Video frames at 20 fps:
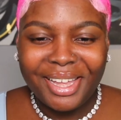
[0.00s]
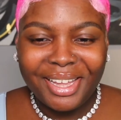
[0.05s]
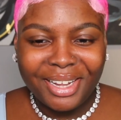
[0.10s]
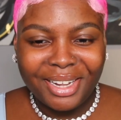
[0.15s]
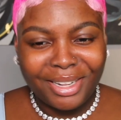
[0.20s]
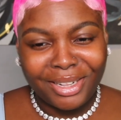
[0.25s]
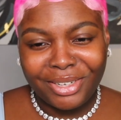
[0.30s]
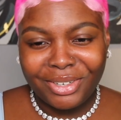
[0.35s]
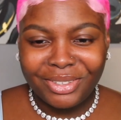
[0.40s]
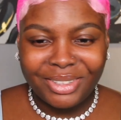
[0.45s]

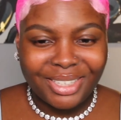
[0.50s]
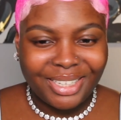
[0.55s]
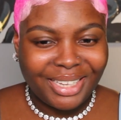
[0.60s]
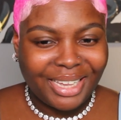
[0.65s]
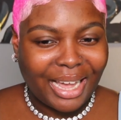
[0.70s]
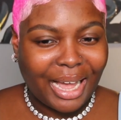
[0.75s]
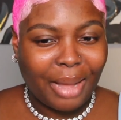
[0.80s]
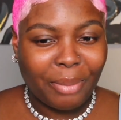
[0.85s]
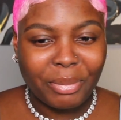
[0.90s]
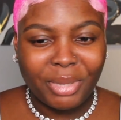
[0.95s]

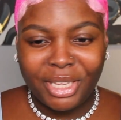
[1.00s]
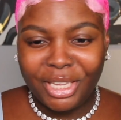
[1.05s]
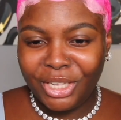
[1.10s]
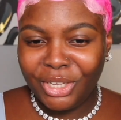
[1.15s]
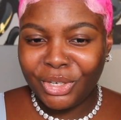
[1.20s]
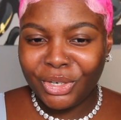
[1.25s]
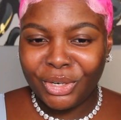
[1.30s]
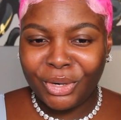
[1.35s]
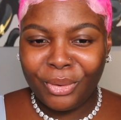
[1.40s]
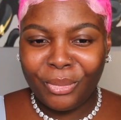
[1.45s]
Clearly I'm
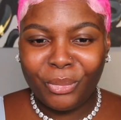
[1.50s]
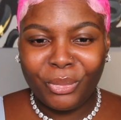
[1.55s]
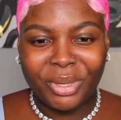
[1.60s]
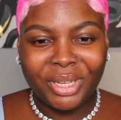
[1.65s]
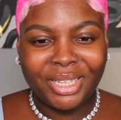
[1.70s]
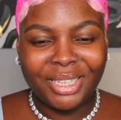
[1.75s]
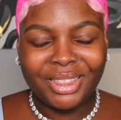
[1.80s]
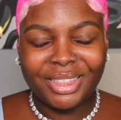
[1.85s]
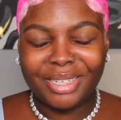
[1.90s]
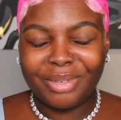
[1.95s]
here
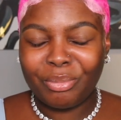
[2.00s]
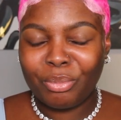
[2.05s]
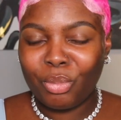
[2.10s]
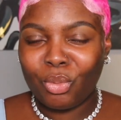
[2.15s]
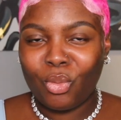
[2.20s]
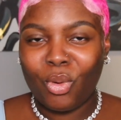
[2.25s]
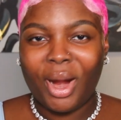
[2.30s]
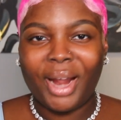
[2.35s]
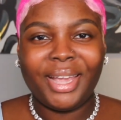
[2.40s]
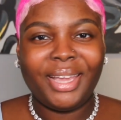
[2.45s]
with
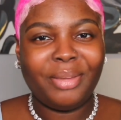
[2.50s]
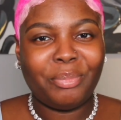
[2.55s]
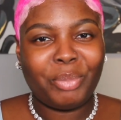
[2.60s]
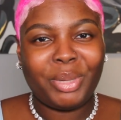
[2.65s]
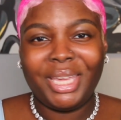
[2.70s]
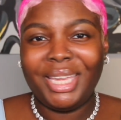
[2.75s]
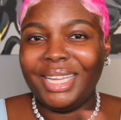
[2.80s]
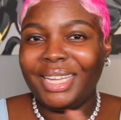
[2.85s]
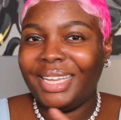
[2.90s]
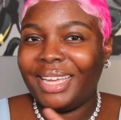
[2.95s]
bright
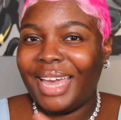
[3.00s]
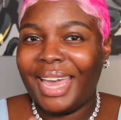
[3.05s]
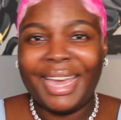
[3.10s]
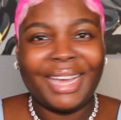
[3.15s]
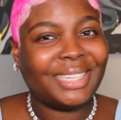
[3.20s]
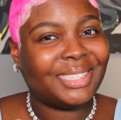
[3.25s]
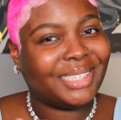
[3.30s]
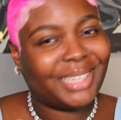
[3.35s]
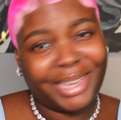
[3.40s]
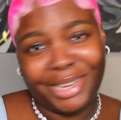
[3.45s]
pink
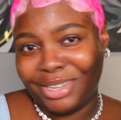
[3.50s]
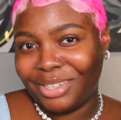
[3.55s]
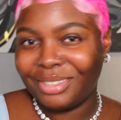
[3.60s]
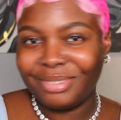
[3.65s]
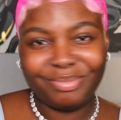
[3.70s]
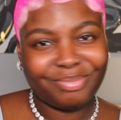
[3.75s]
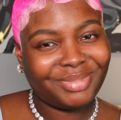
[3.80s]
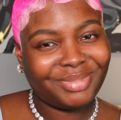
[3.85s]
ass hair.